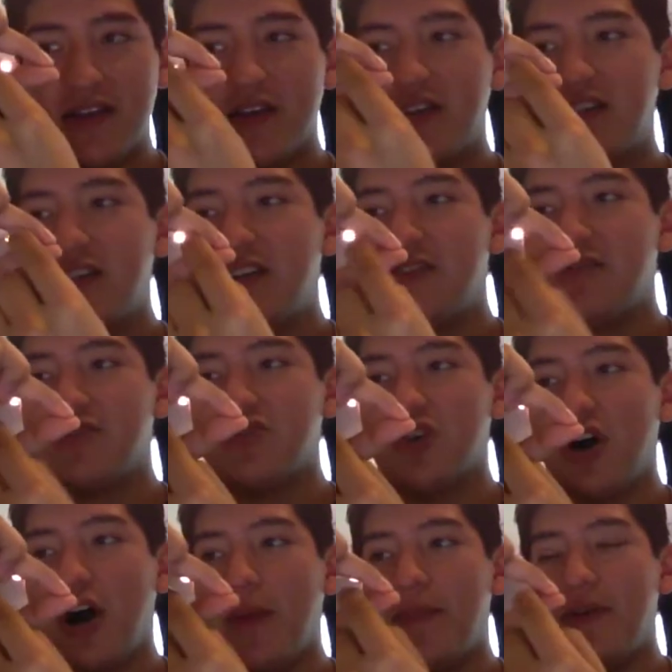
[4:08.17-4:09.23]
like a
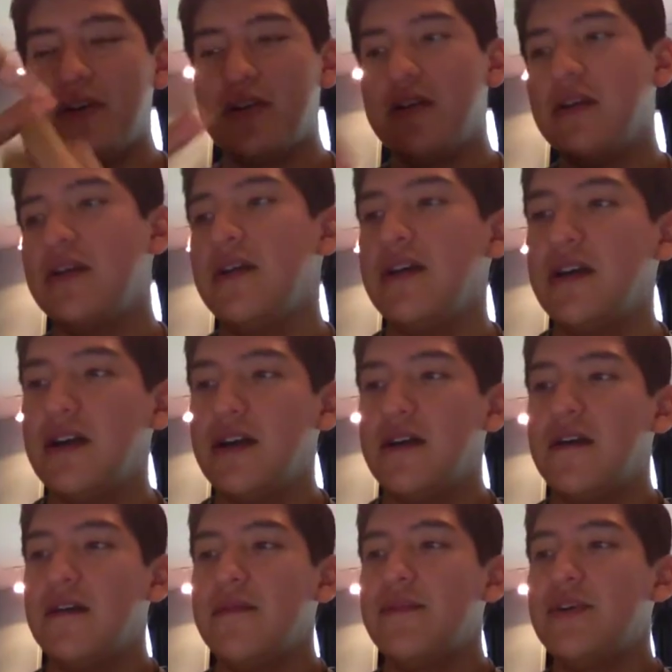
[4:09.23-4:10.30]
teardrop,
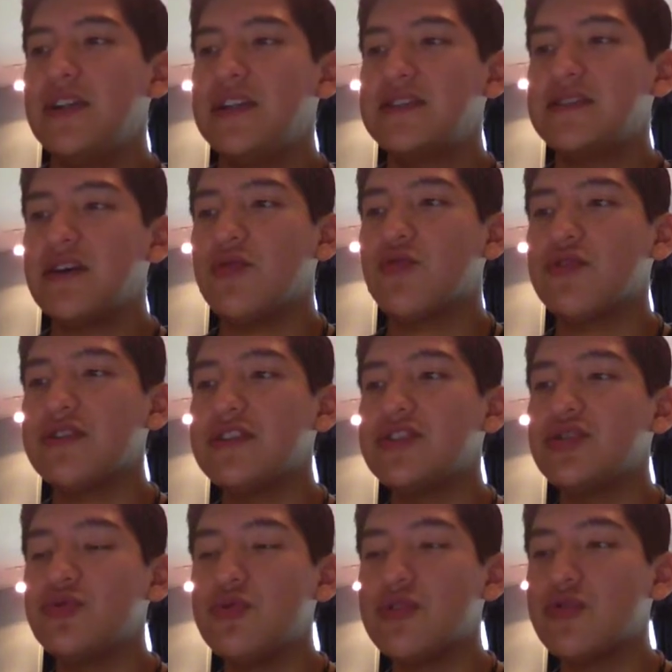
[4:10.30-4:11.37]
but it's not really
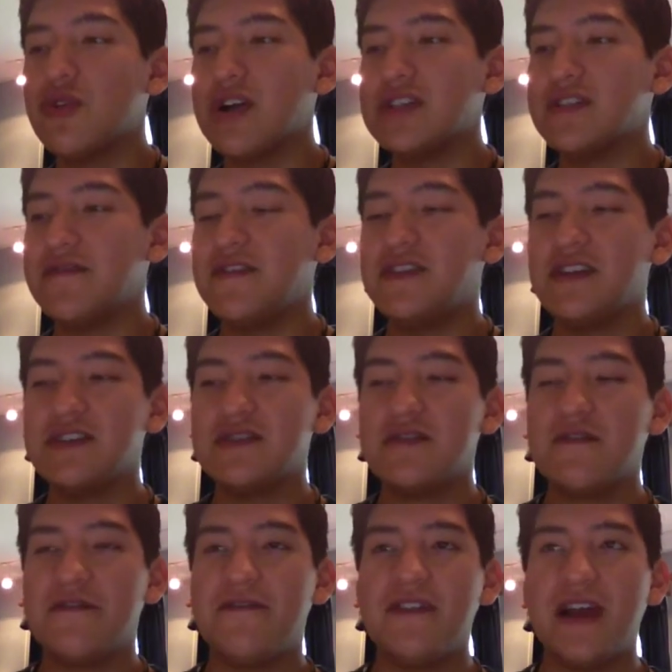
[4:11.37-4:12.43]
too aggressive. It
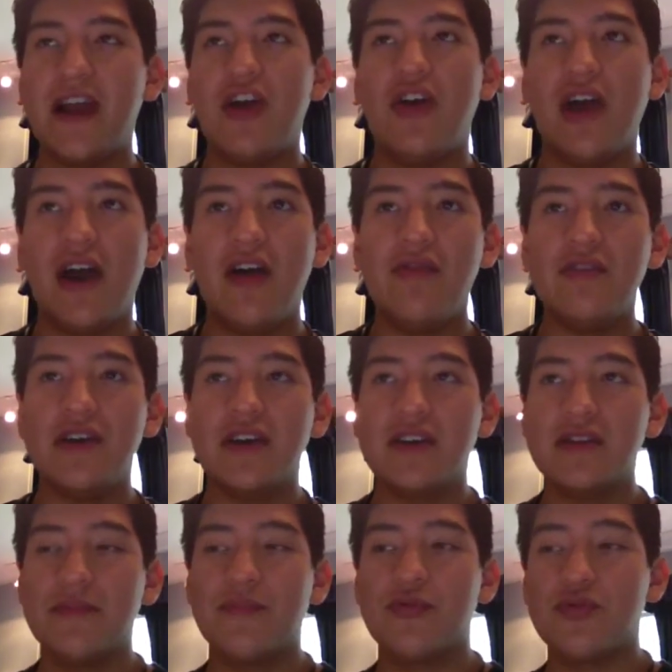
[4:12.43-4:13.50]
doesn't flare out
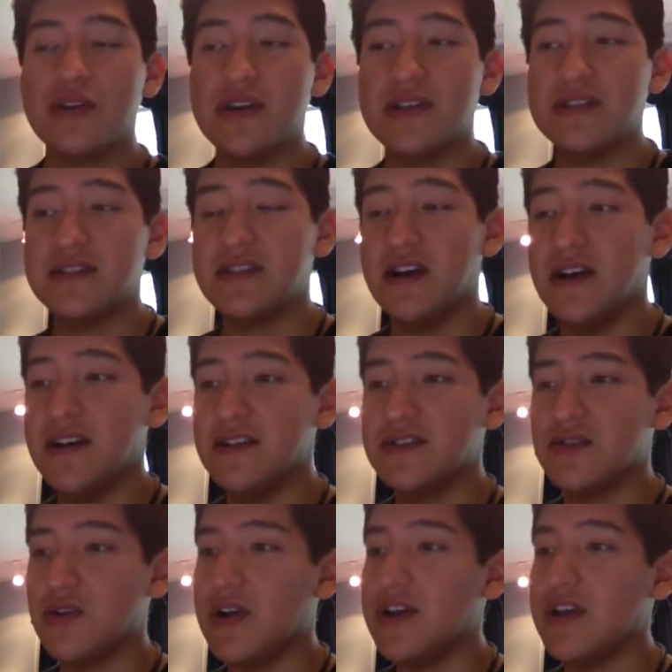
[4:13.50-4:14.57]
like the Prius
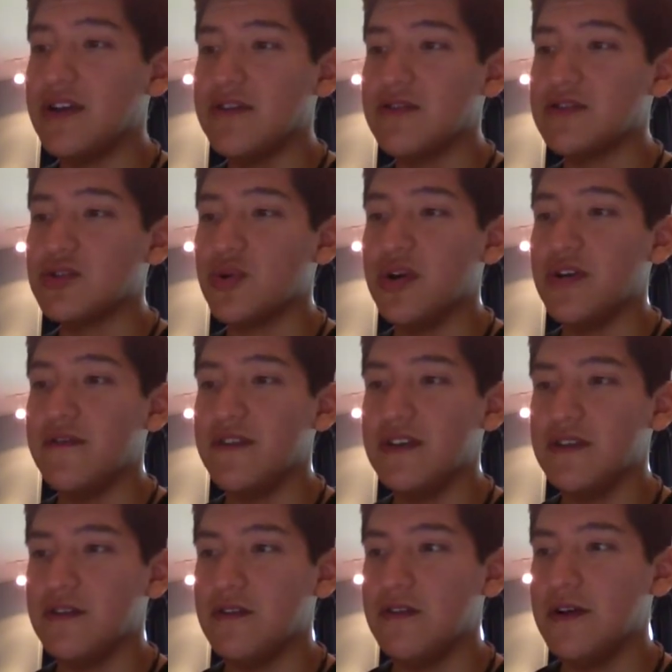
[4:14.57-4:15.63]
does or any other Toyota
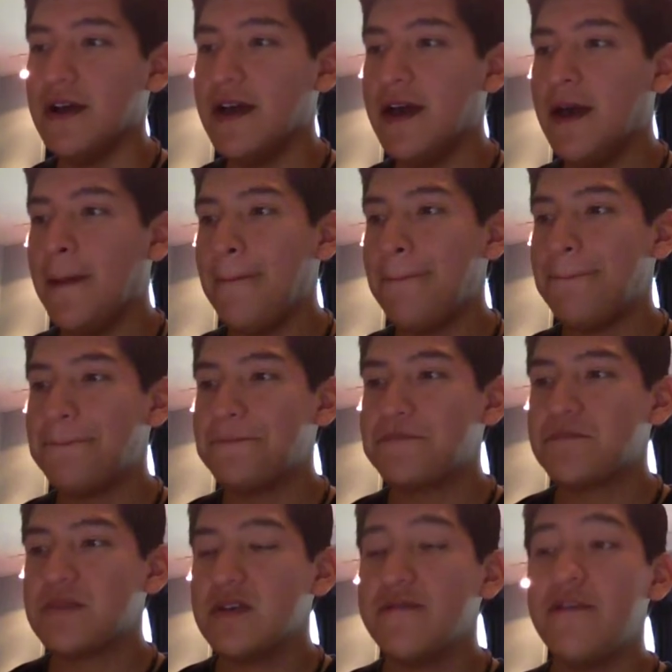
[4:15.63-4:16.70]
vehicle.
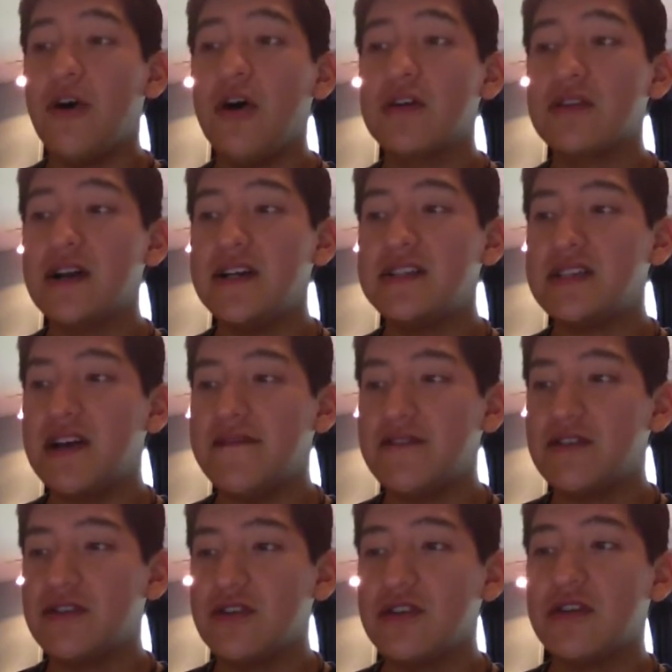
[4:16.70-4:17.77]
Fog lights have a
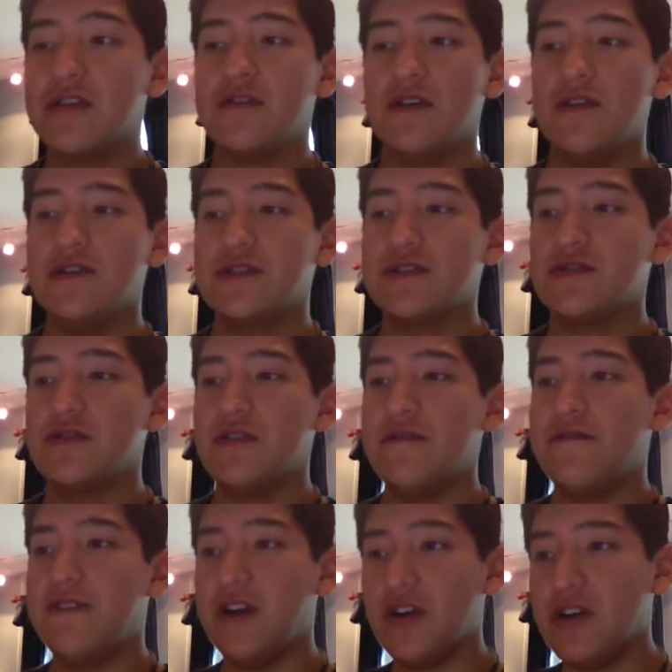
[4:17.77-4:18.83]
good enclosure. They're
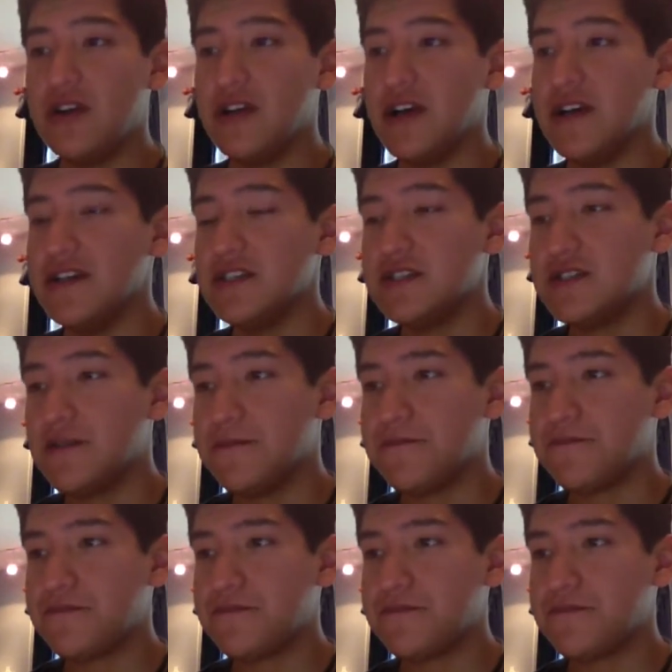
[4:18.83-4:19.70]
very nice.